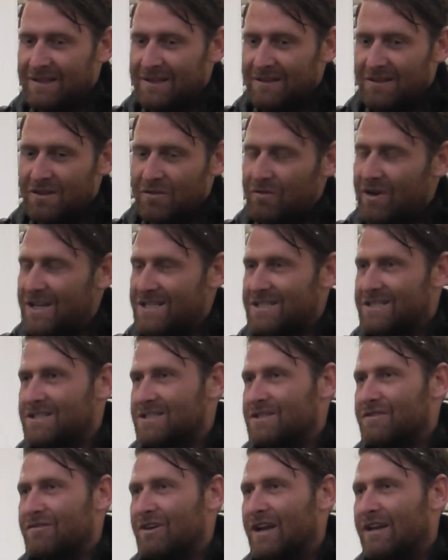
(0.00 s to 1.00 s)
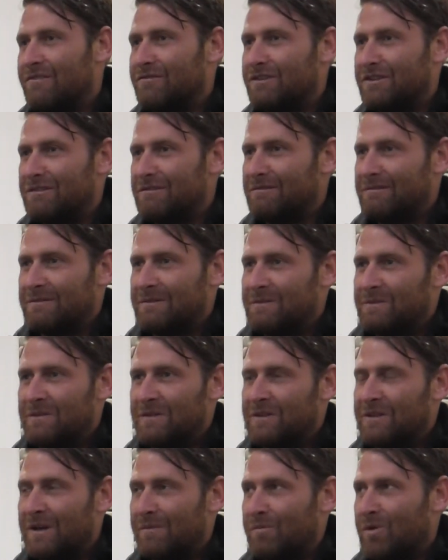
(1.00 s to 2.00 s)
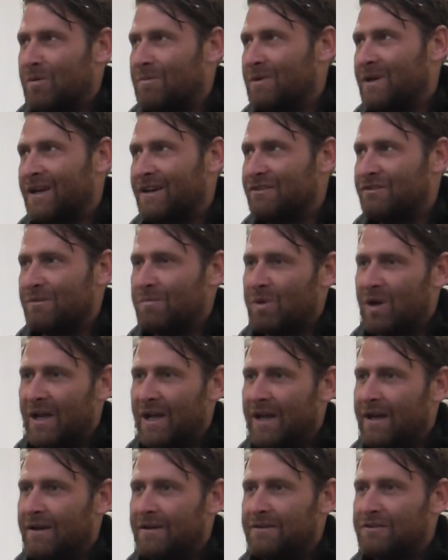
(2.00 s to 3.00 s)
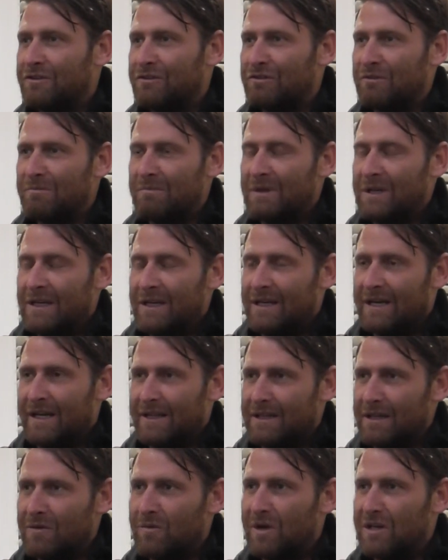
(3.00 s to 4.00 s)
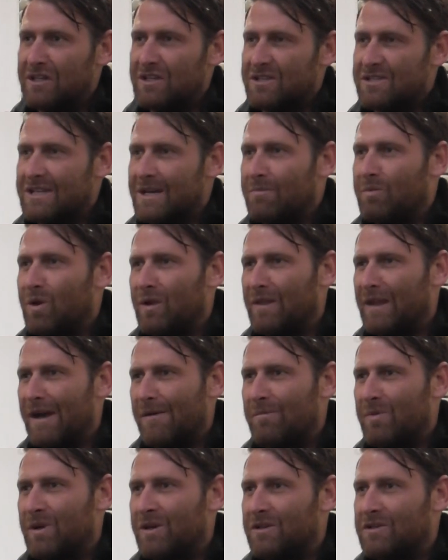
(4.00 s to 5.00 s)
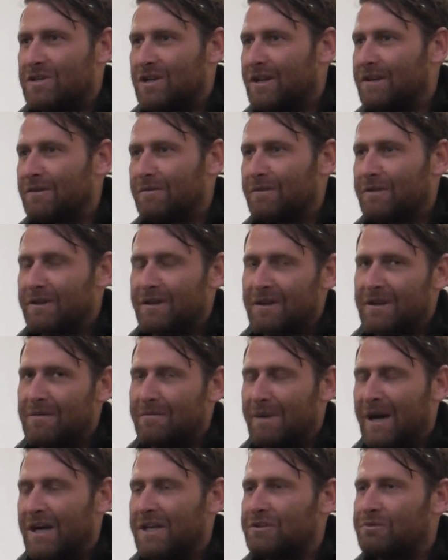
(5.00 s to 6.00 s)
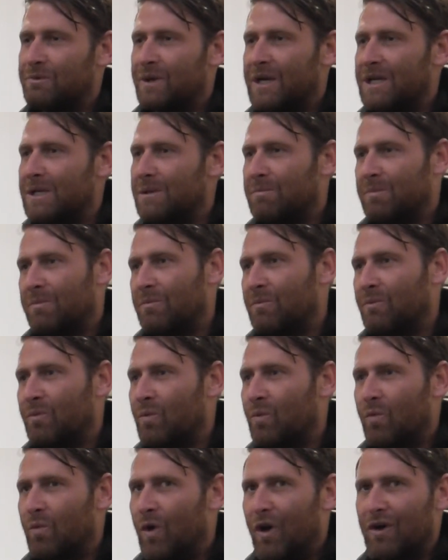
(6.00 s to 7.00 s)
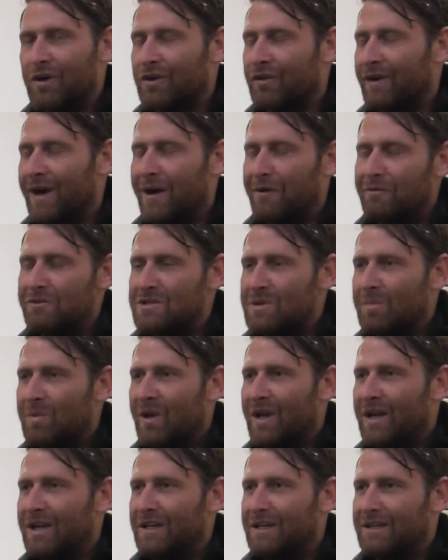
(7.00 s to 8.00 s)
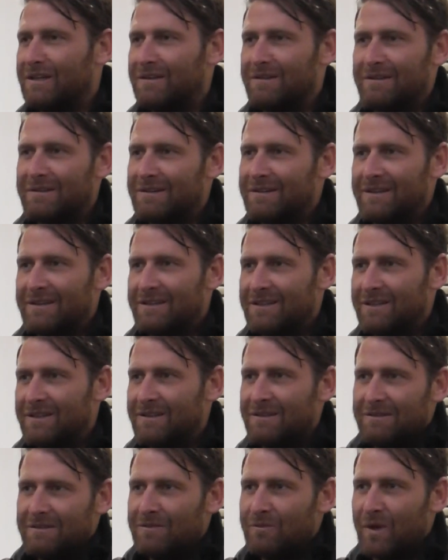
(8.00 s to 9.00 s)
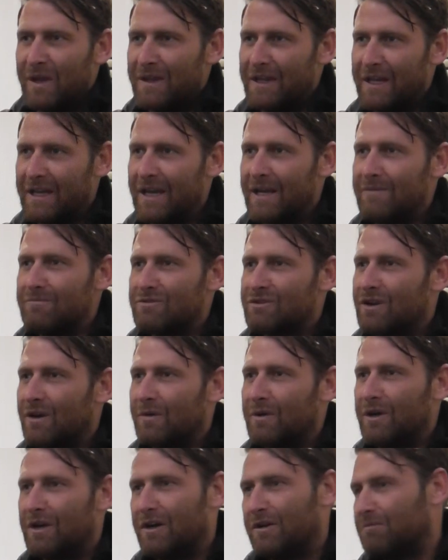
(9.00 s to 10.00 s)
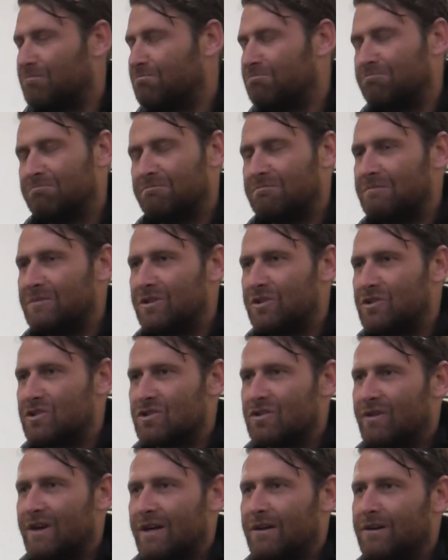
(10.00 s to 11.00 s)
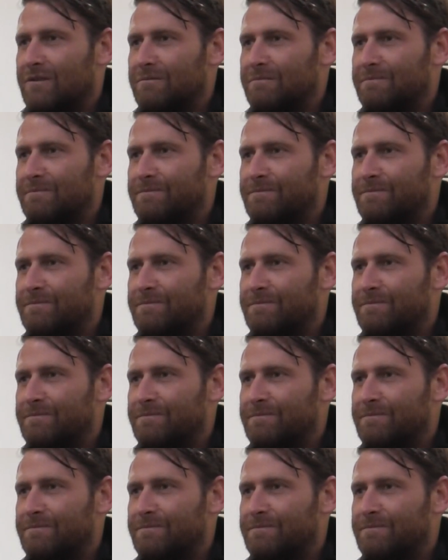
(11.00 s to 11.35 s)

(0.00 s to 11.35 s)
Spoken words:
The rest is irrelevant. As a player, it doesn't. I think when you step on that pitch, I don't think it matters what ground you're playing in. When the game's going on, you just crack on.